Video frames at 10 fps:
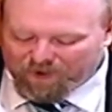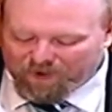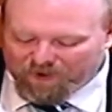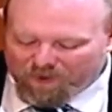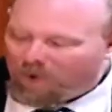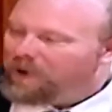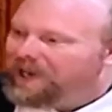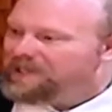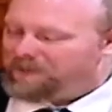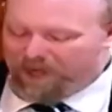Well, we
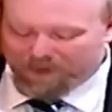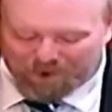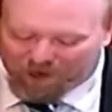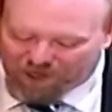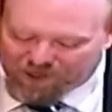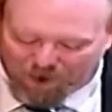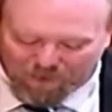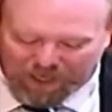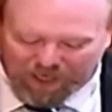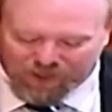as people, and I don't
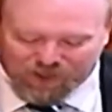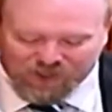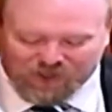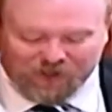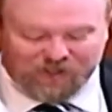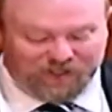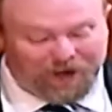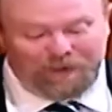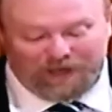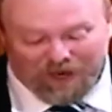mean just Christians, I
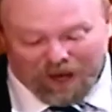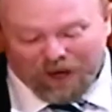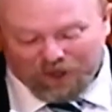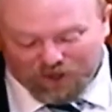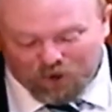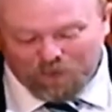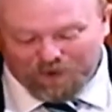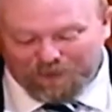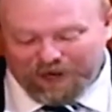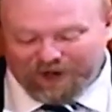mean
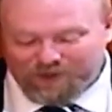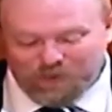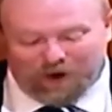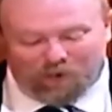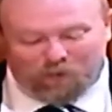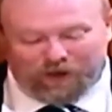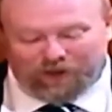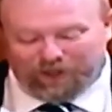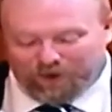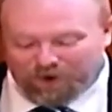human beings, we are
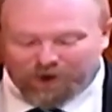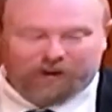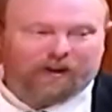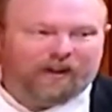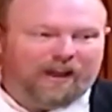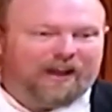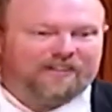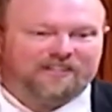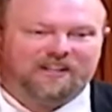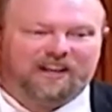really good at
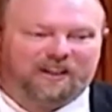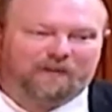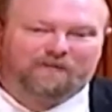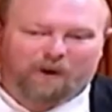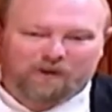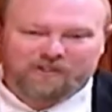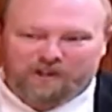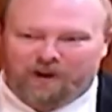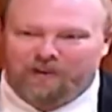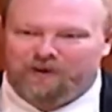seeing the faults
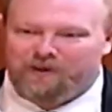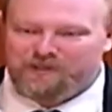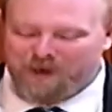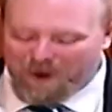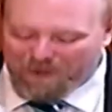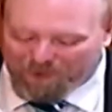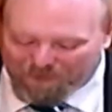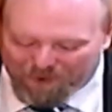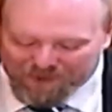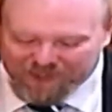in others, but
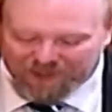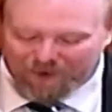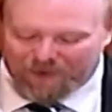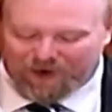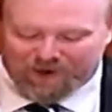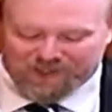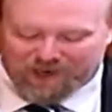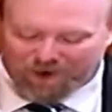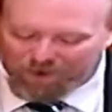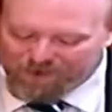missing them in
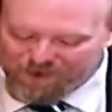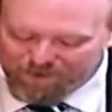ourselves.